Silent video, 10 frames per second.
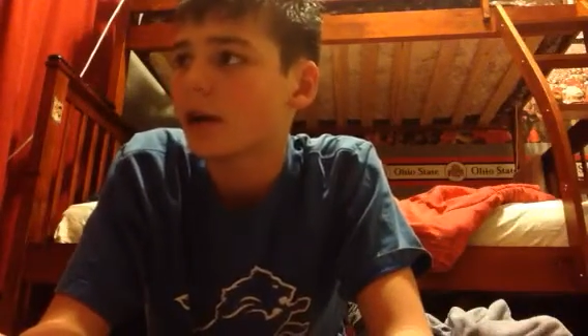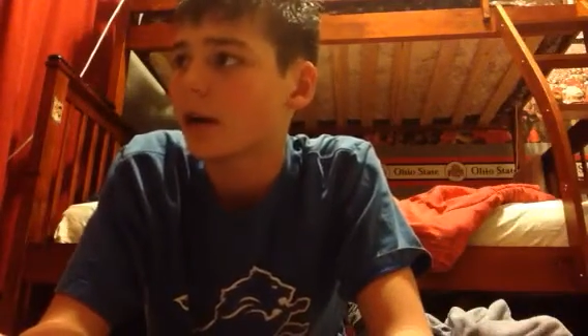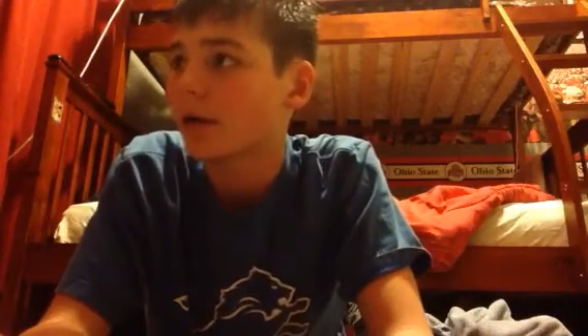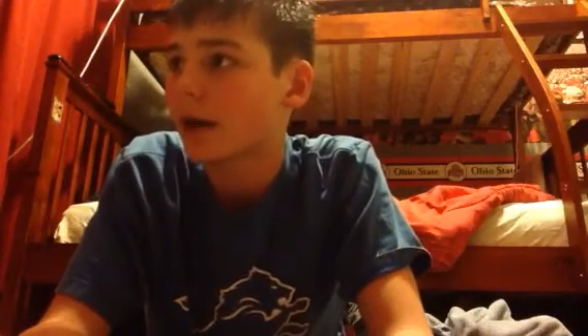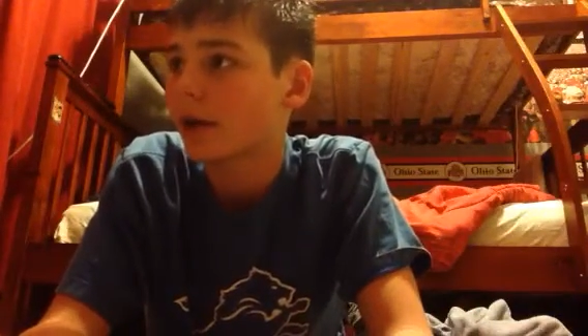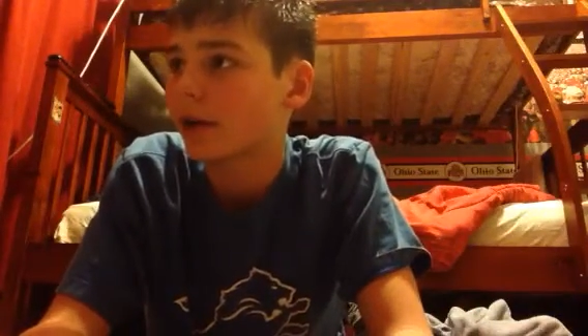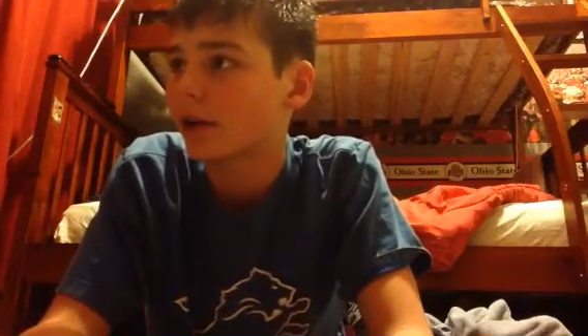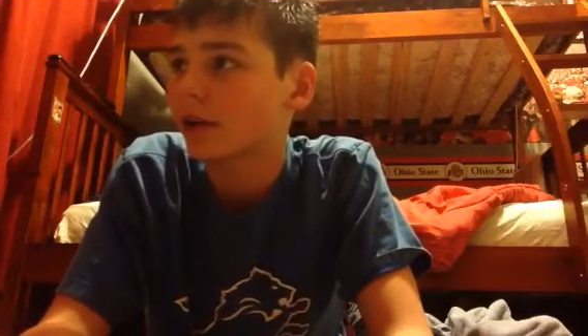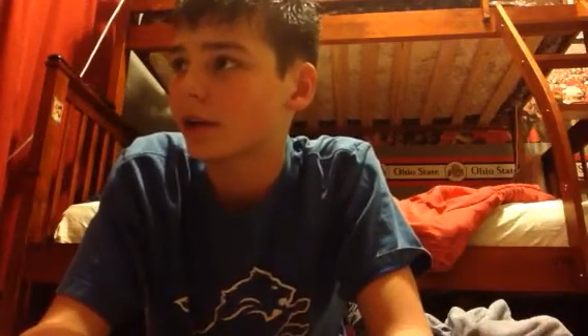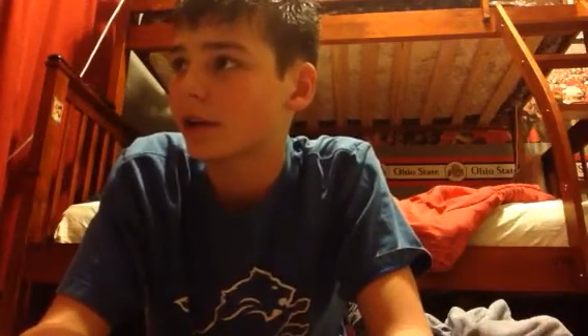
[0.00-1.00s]
around
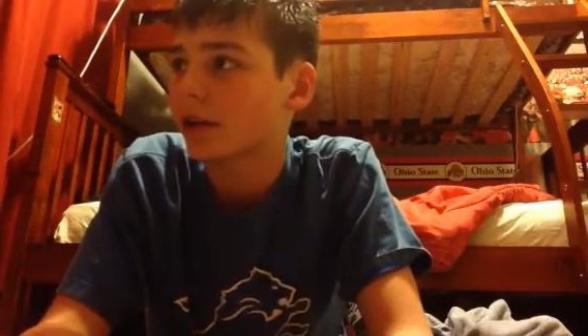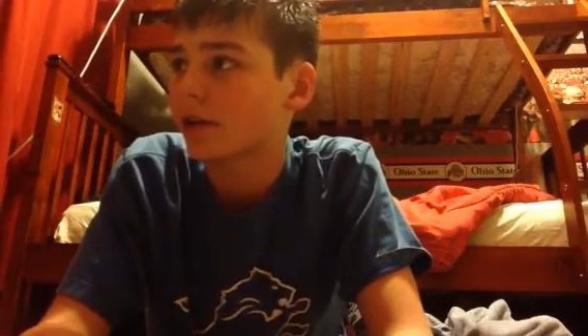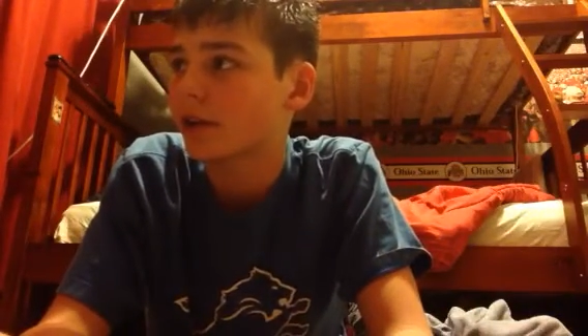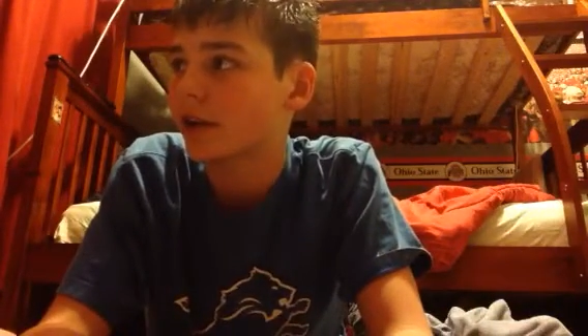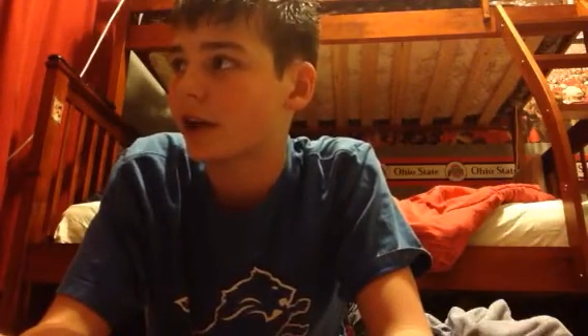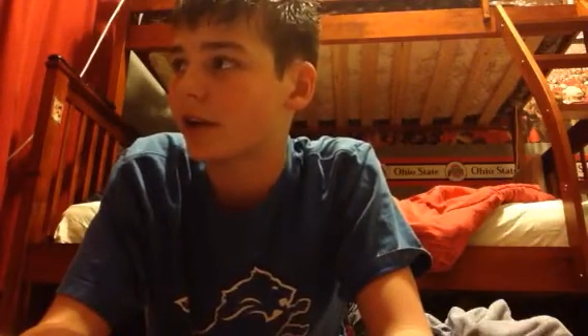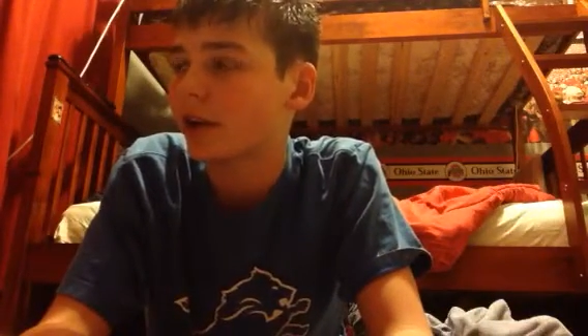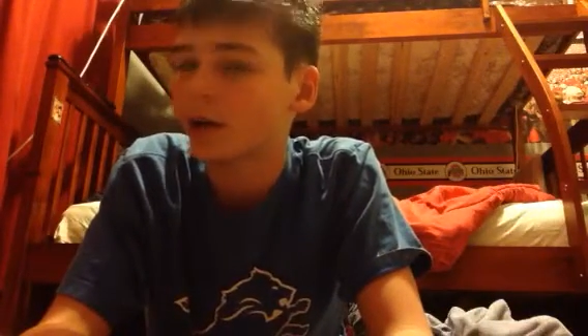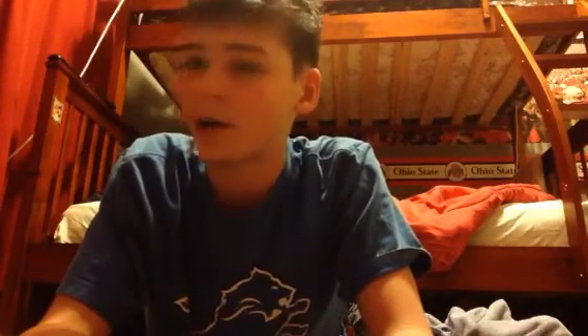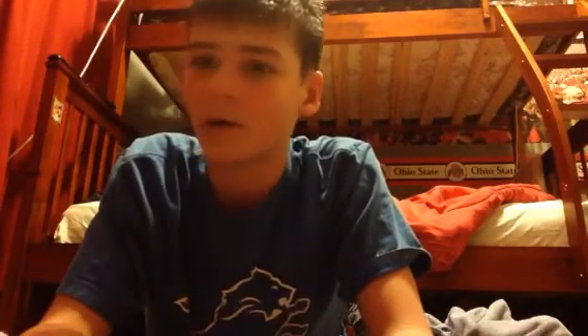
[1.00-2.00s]
here in the Cleveland
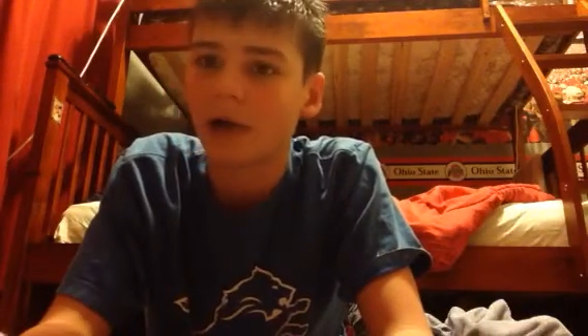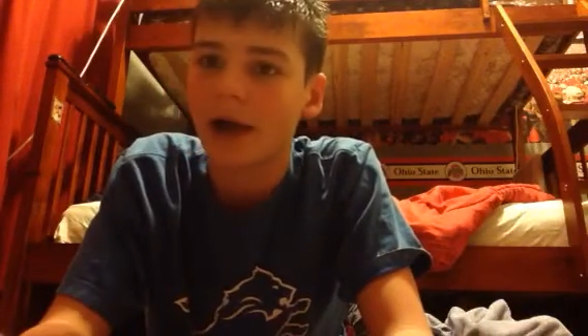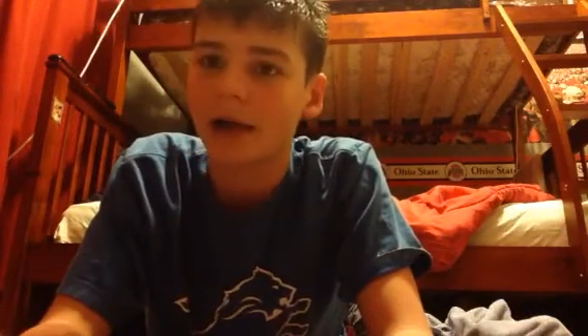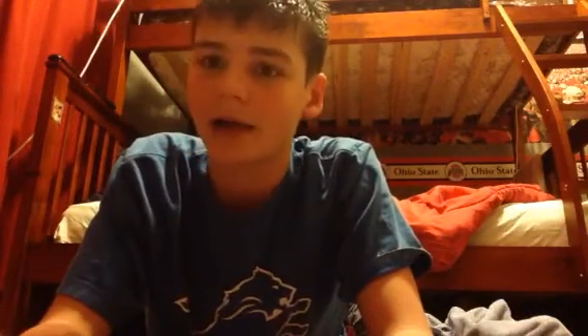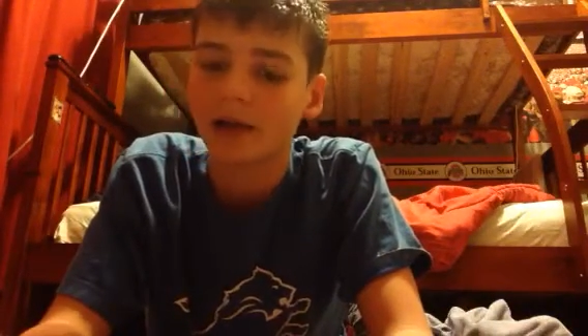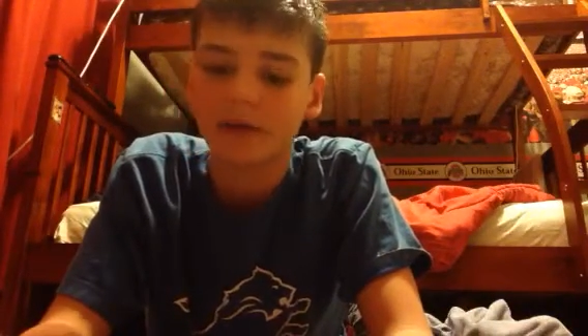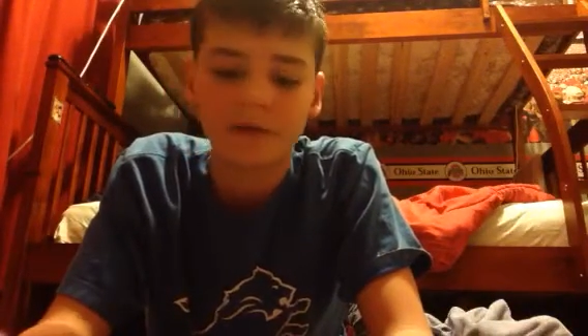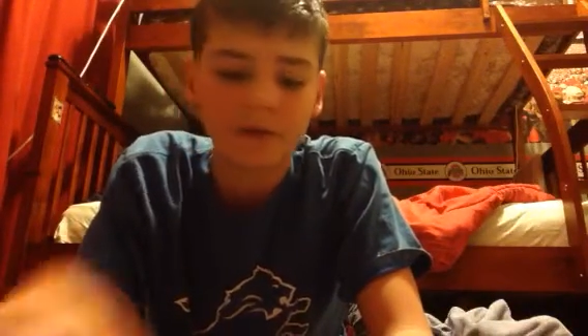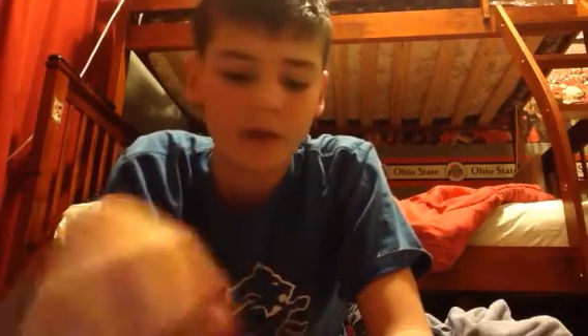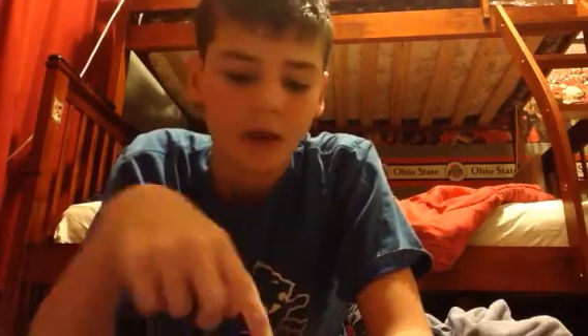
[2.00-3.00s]
area where I live.